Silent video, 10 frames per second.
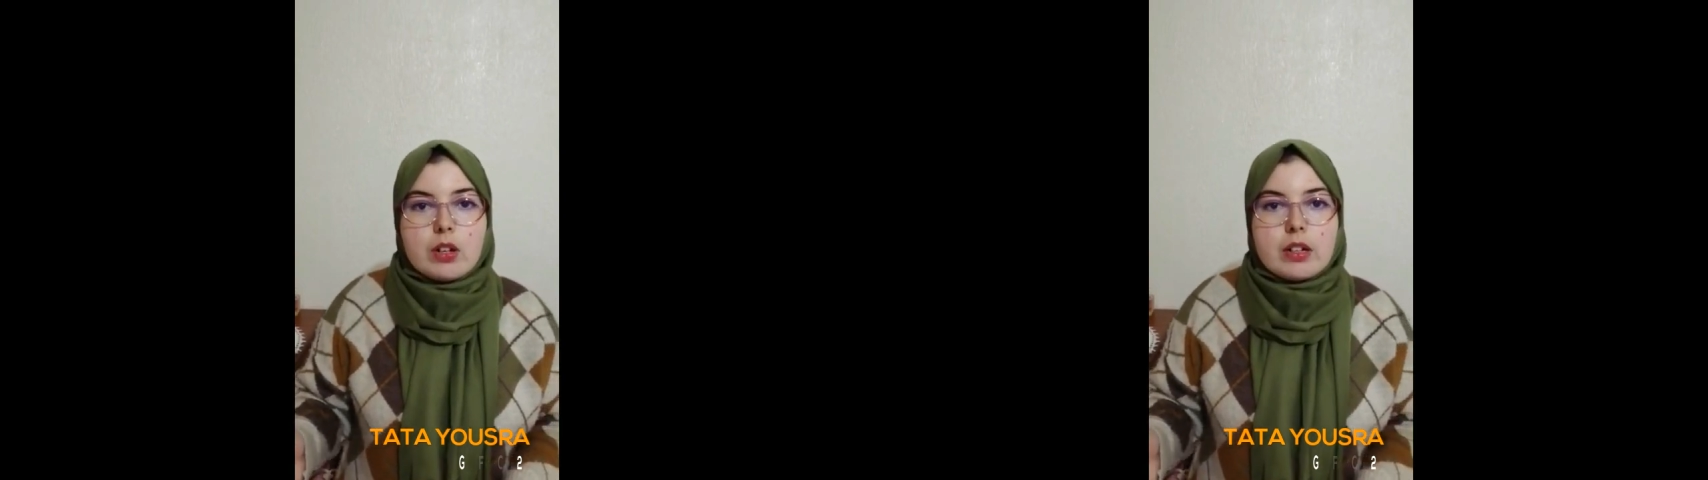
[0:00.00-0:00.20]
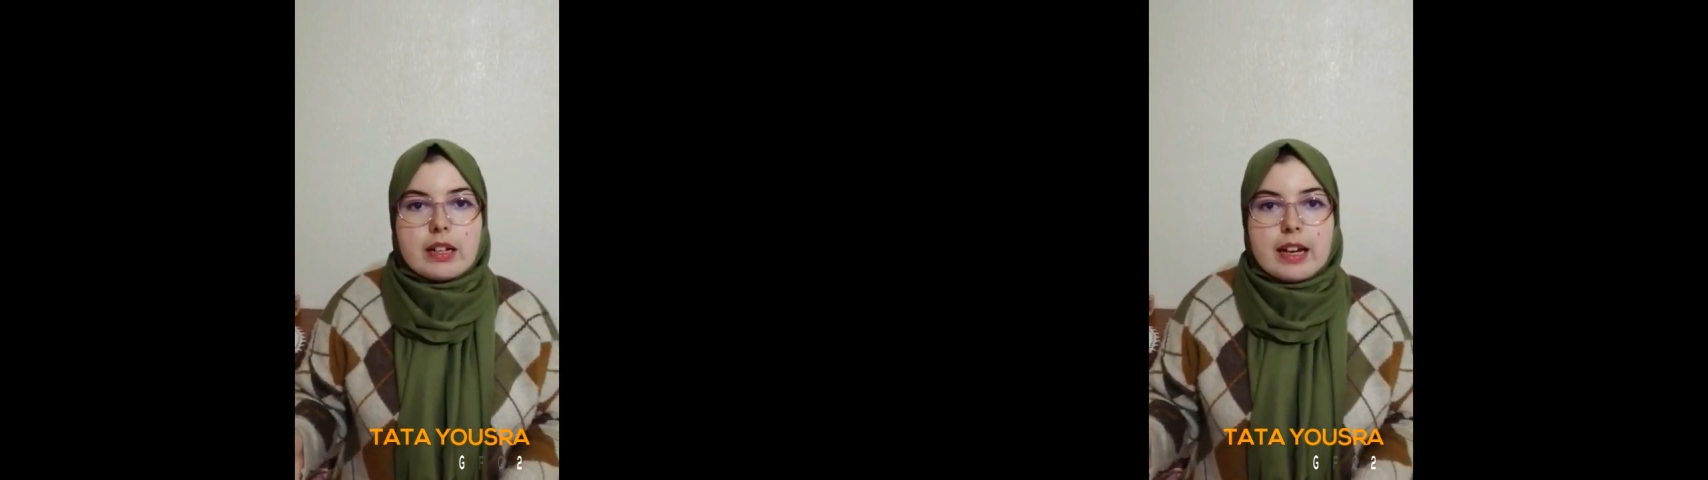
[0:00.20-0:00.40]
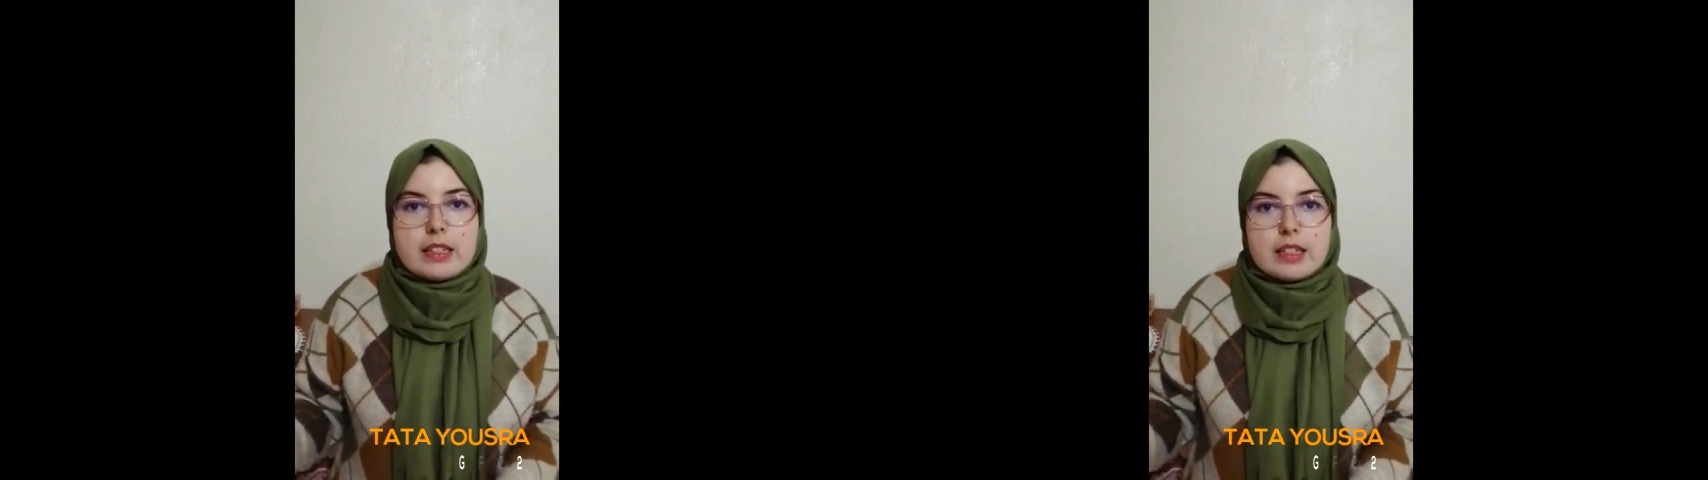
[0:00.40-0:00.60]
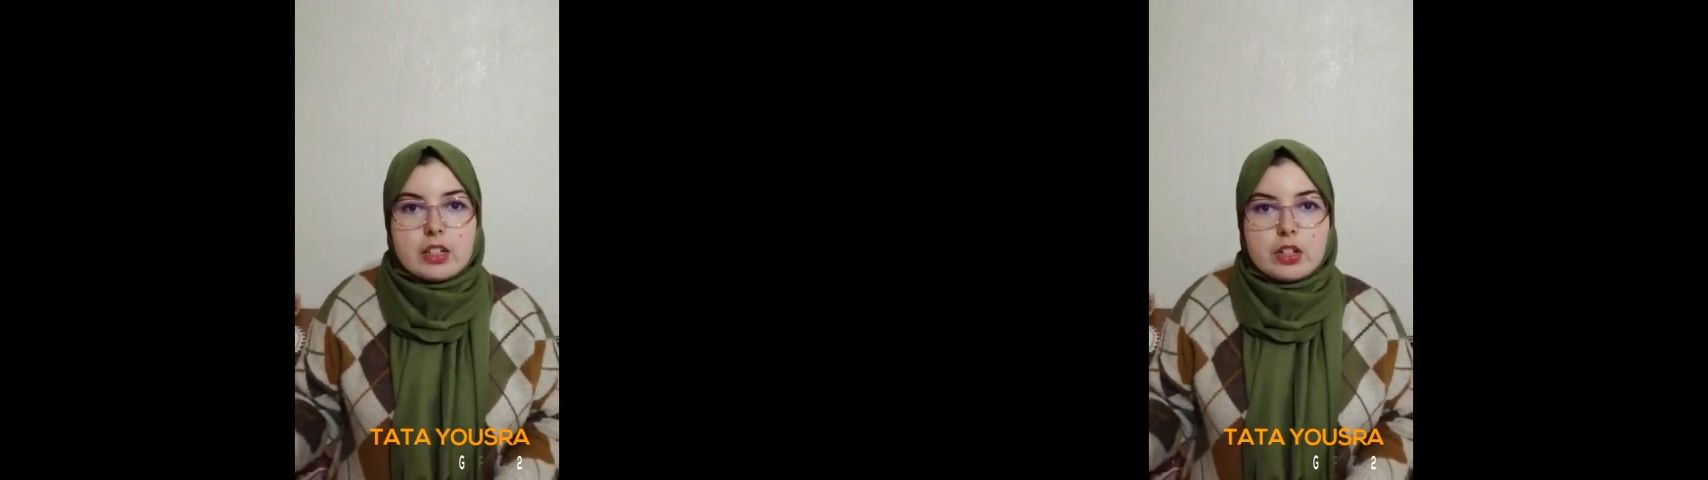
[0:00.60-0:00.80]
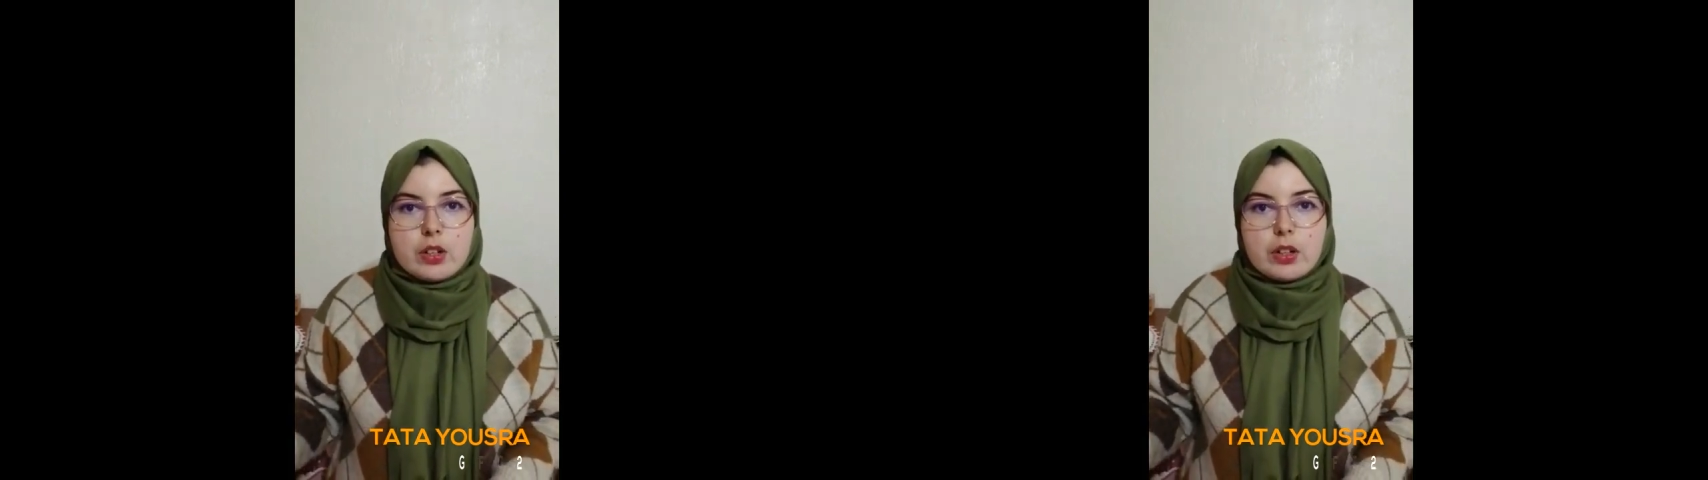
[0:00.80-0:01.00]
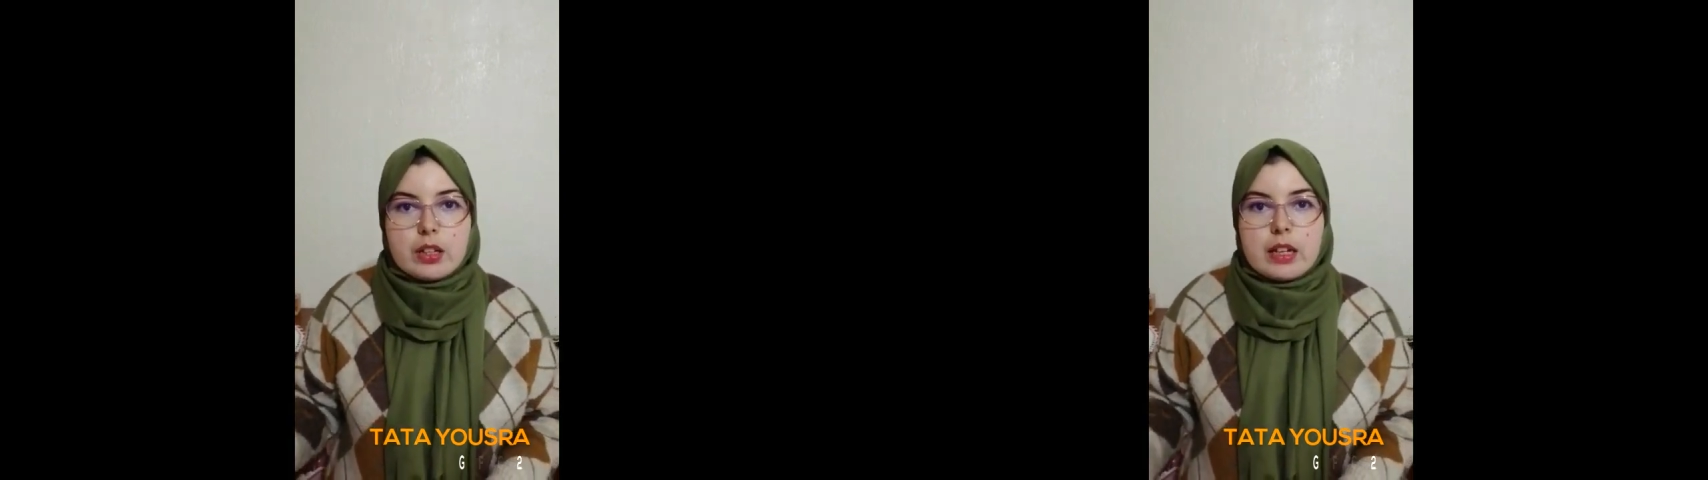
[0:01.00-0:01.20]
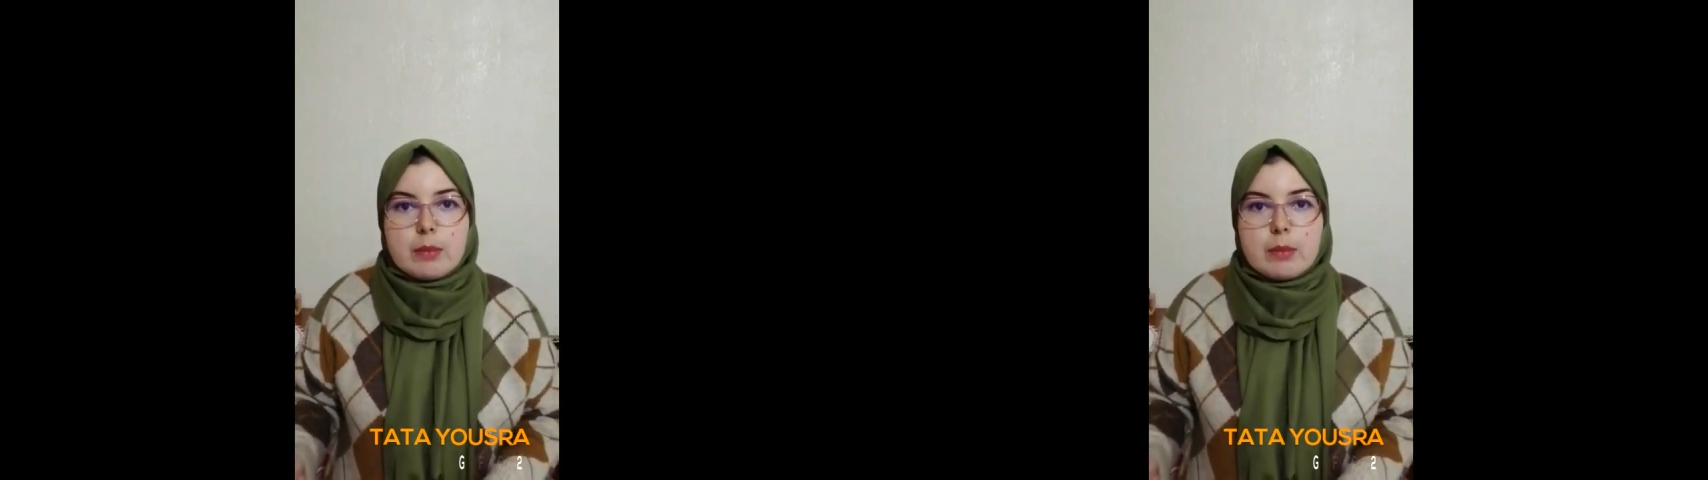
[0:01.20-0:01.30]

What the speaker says: organizational